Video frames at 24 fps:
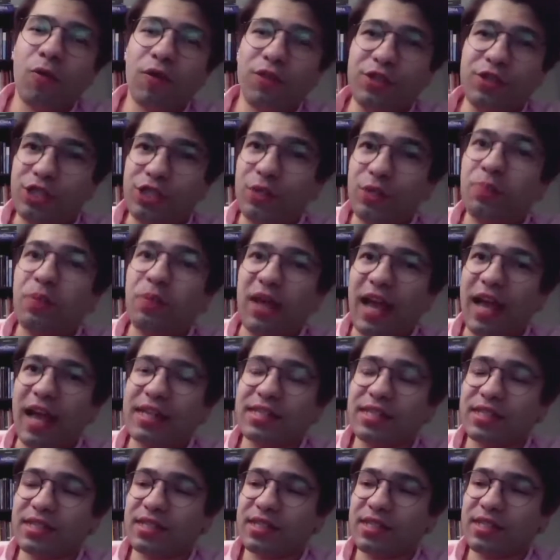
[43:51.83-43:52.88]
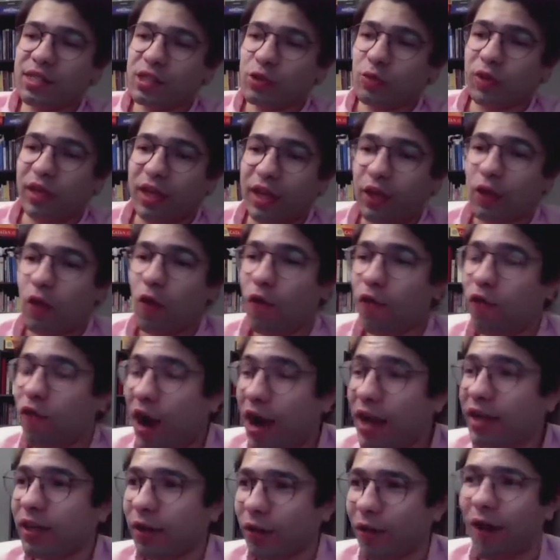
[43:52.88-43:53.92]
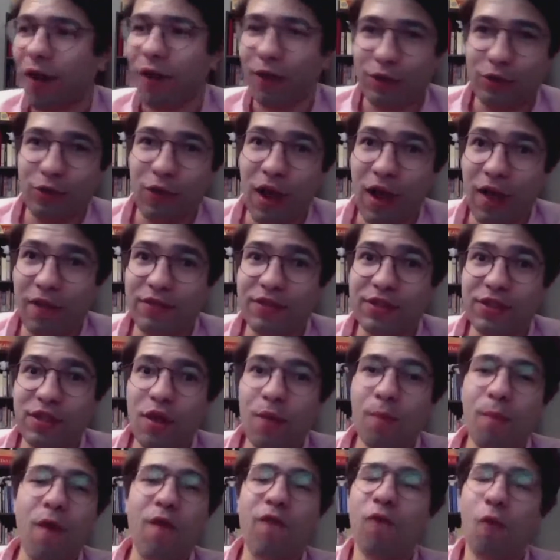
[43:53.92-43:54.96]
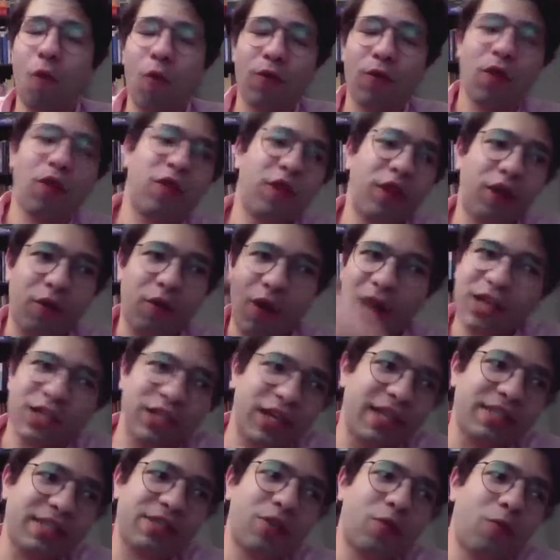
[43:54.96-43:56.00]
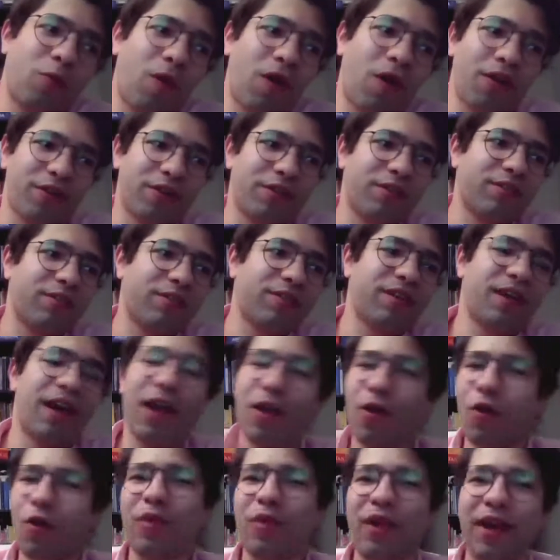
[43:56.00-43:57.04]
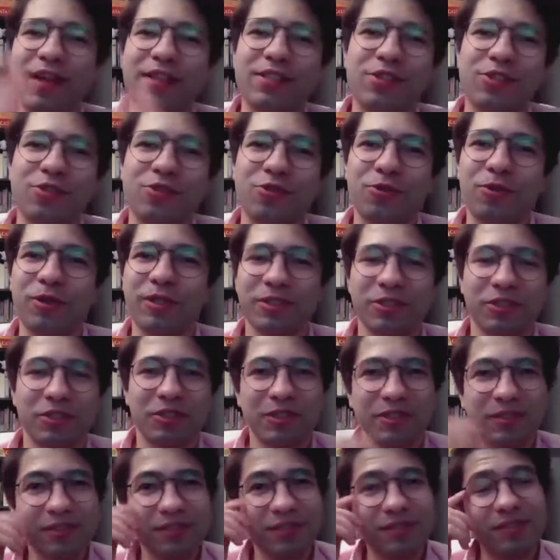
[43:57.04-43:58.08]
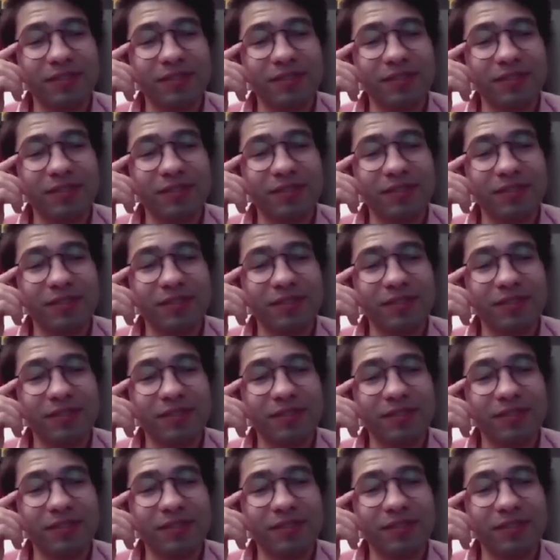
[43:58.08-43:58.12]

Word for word: with GPS, so we can go find our hard drives before the thing crash lands in the water. I hope that answers your question.